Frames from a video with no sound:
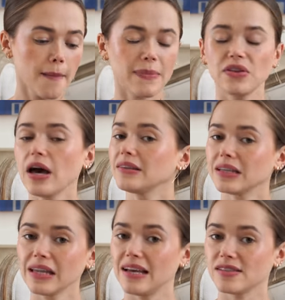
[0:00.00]
But
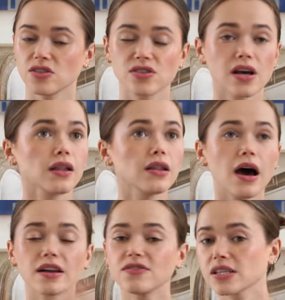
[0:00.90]
nonetheless, there's a
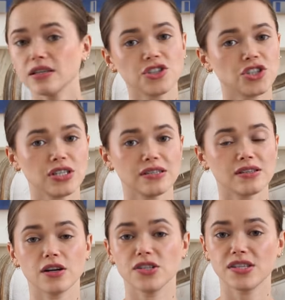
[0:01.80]
lot of skinny jeans
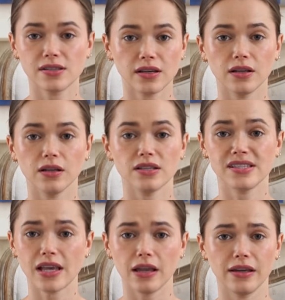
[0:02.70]
that are still
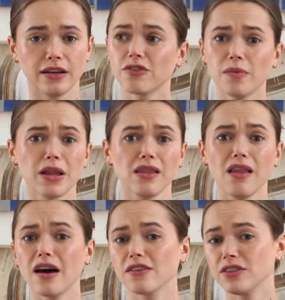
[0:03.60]
selling from a
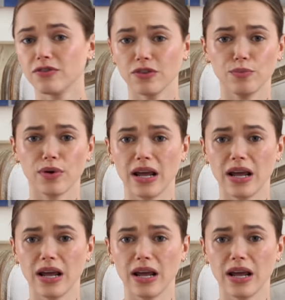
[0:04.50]
lot of different